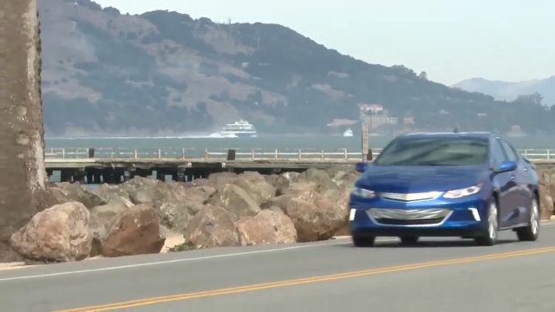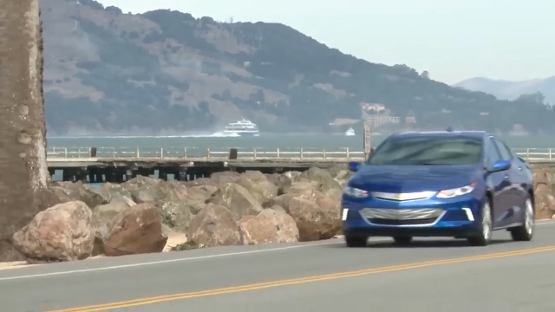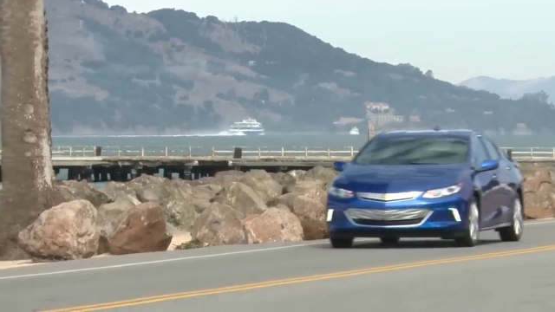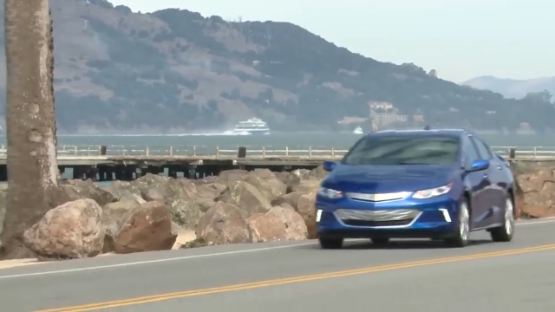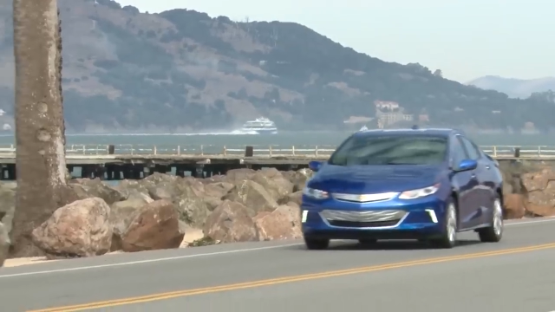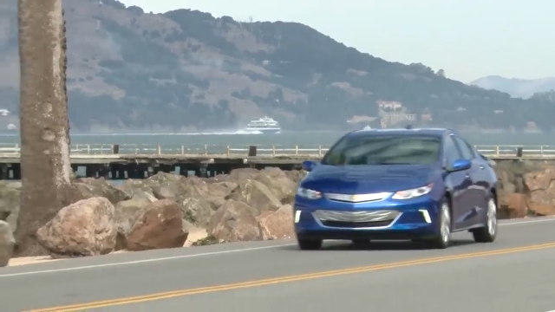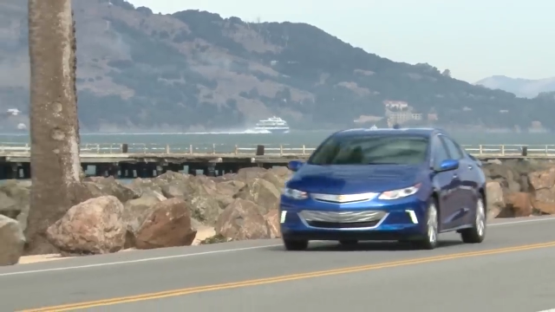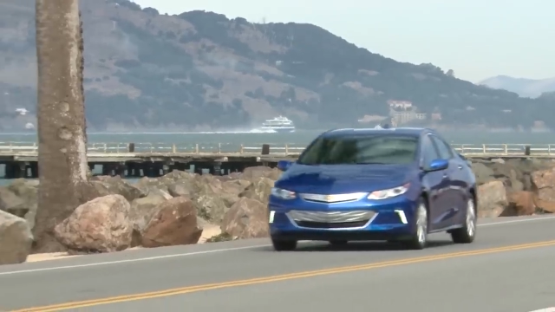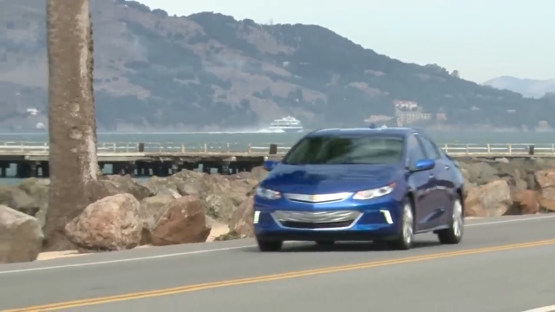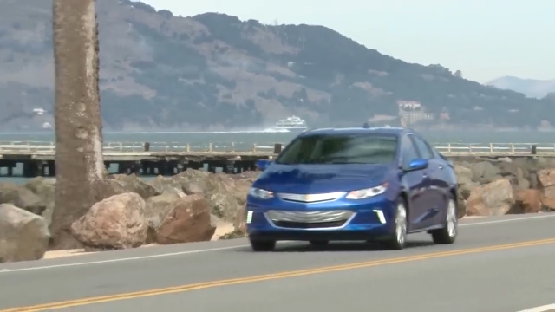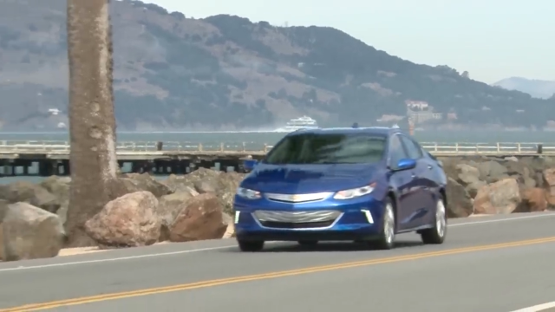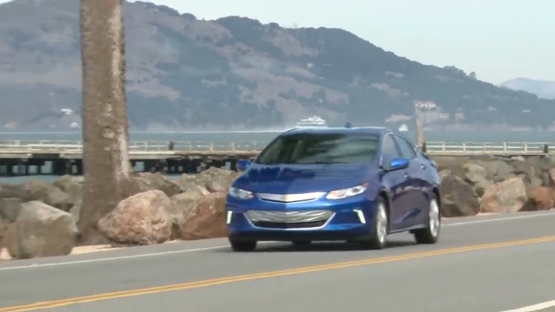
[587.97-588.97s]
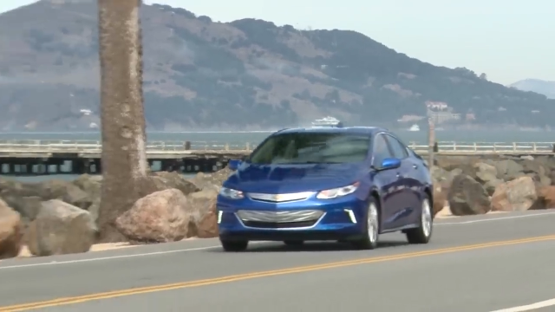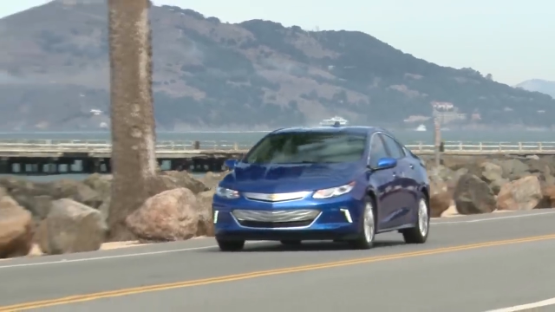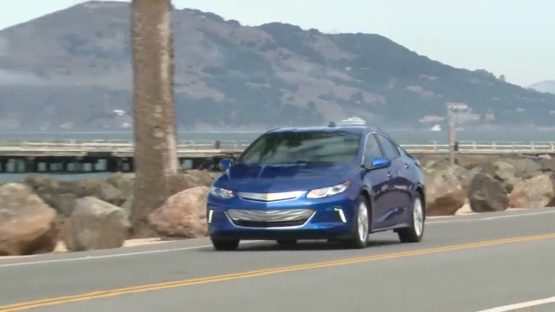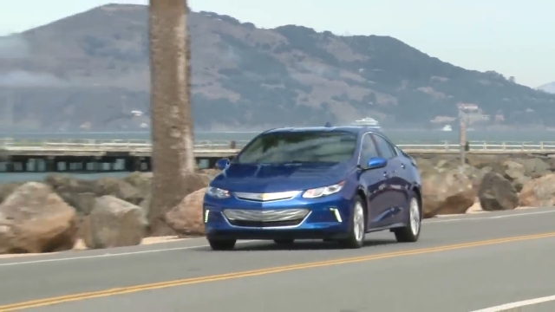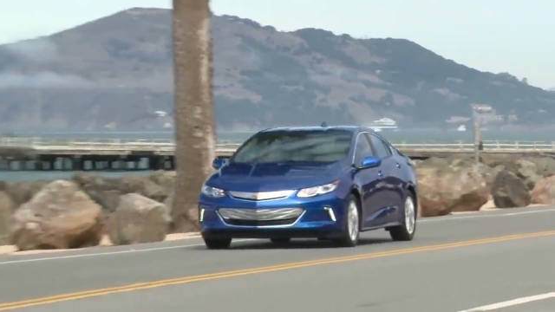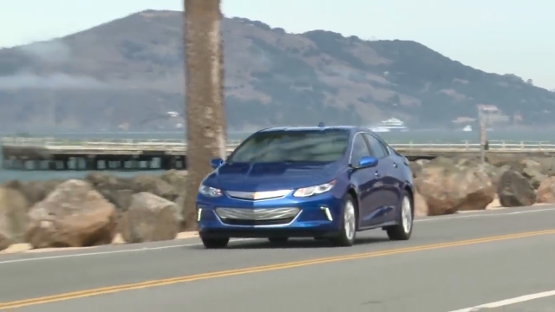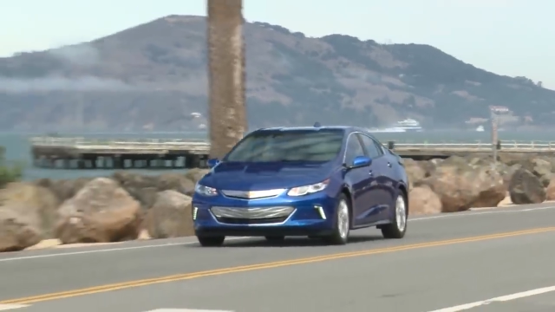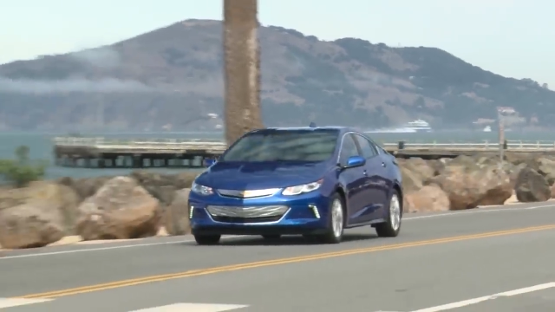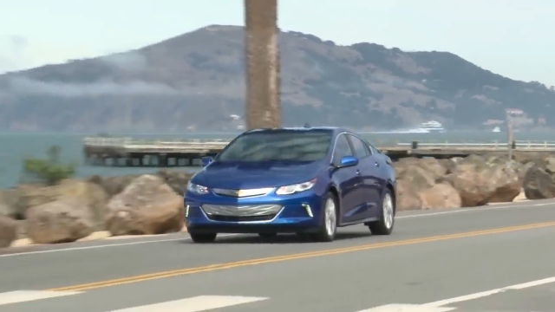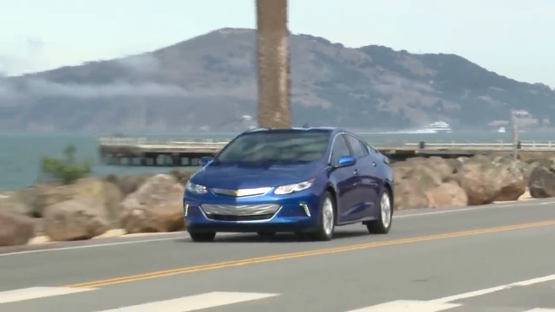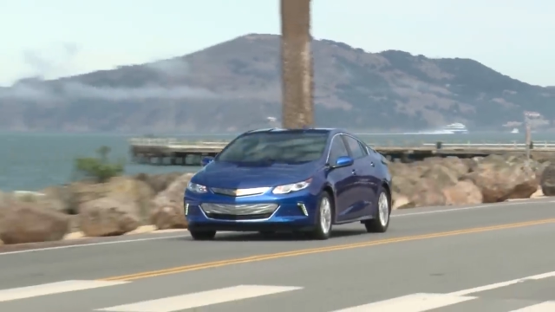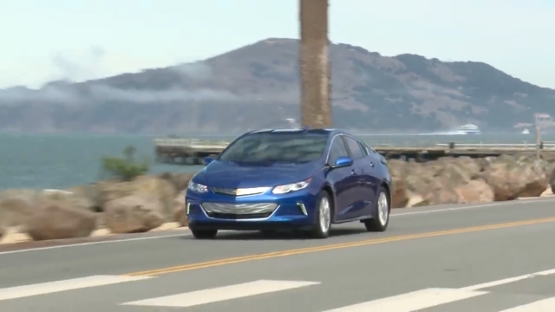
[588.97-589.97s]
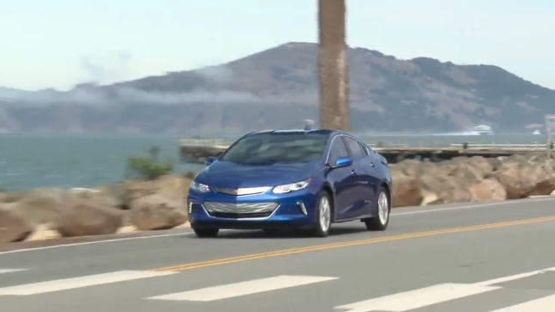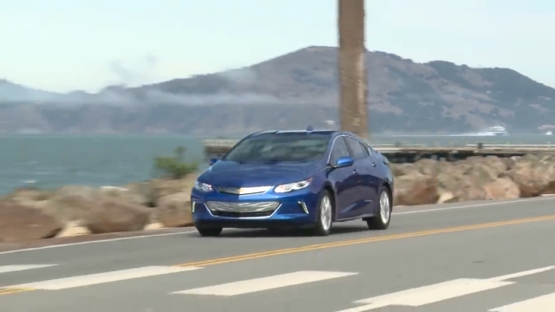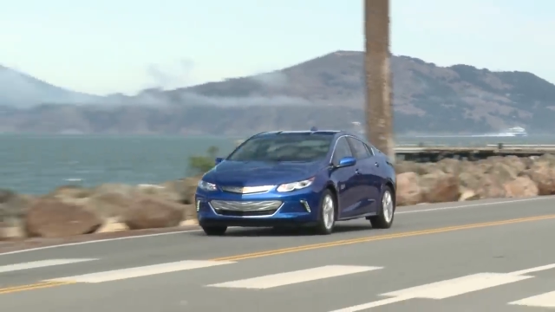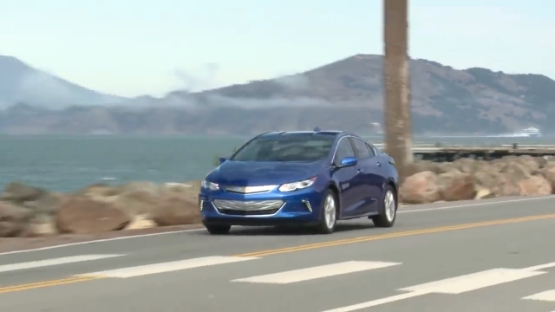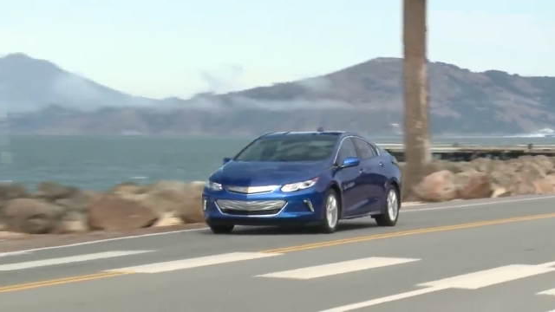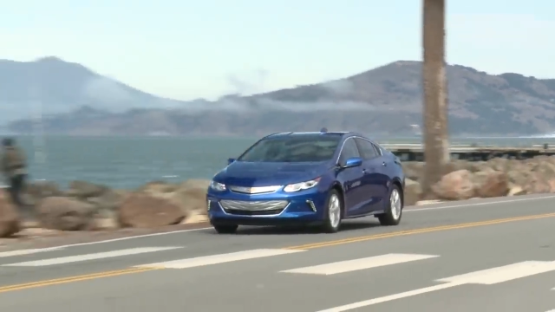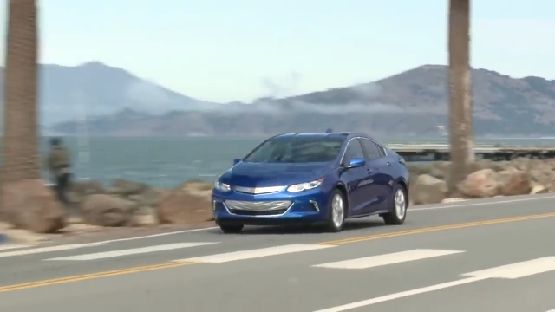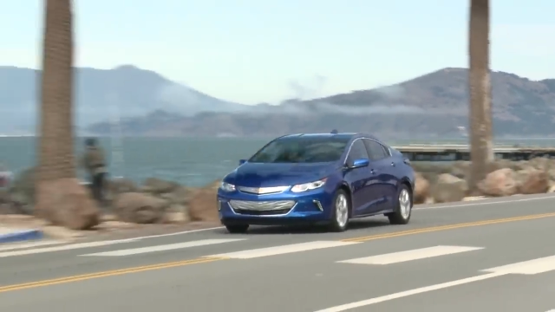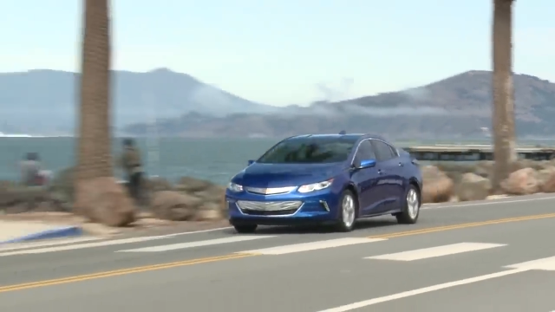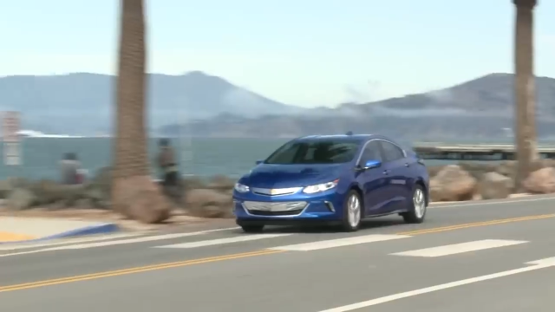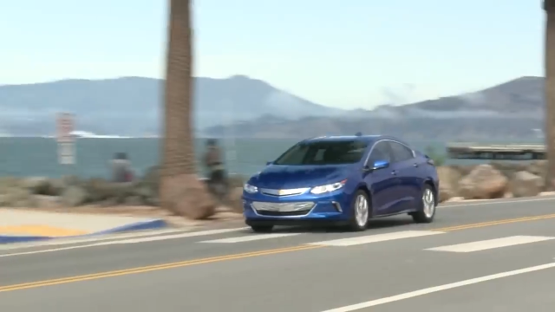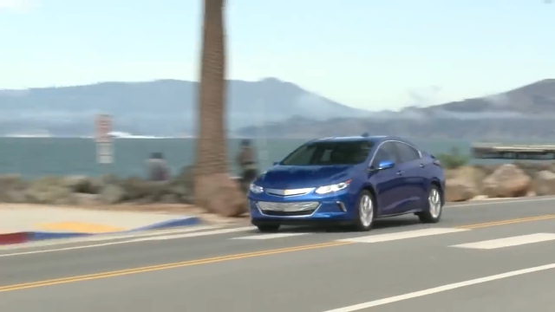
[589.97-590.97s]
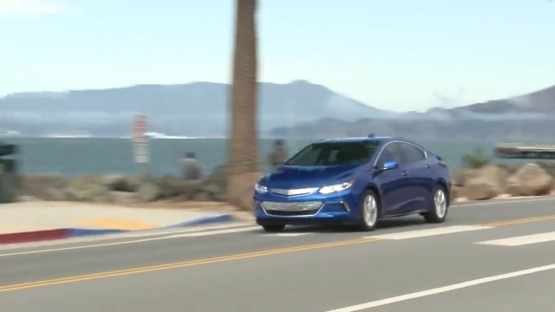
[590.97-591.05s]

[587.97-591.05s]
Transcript: Nobody's mouth can be seen.